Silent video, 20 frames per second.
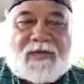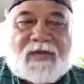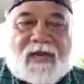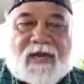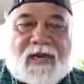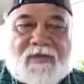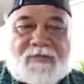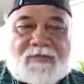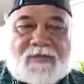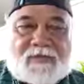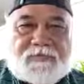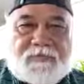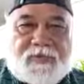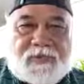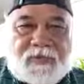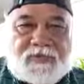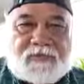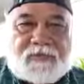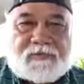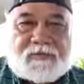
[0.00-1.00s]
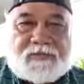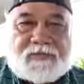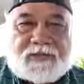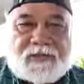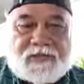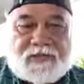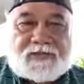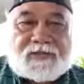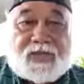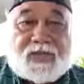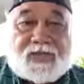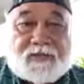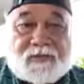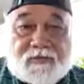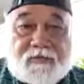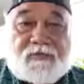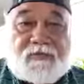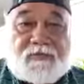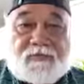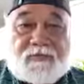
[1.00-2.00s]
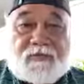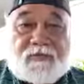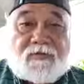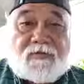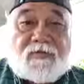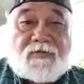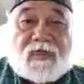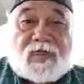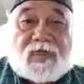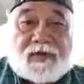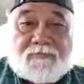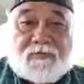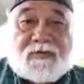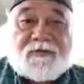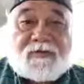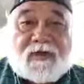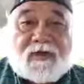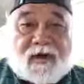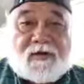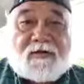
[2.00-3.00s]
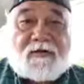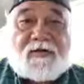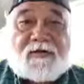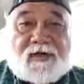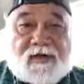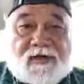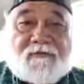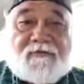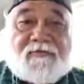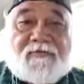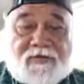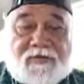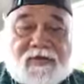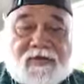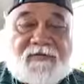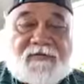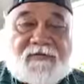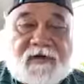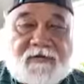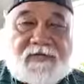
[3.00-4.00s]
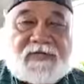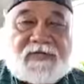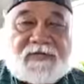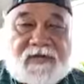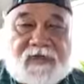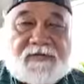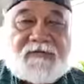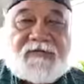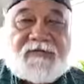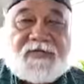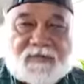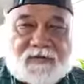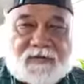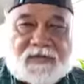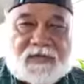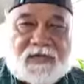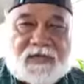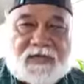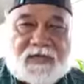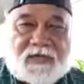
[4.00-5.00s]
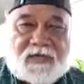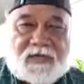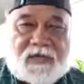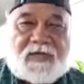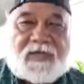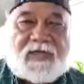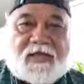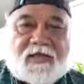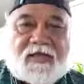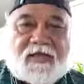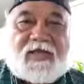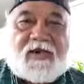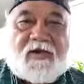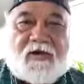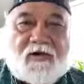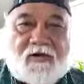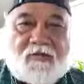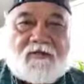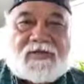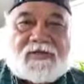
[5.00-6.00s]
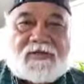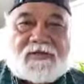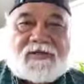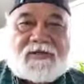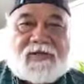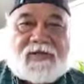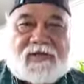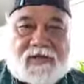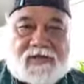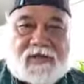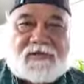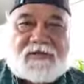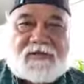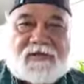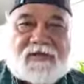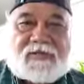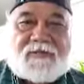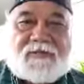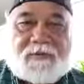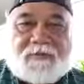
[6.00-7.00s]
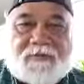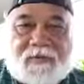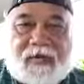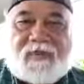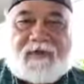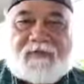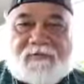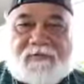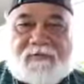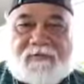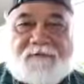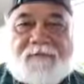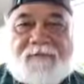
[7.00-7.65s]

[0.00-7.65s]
And I was puzzled, because I knew that papaya came from the very same tree that he always ate his papaya from.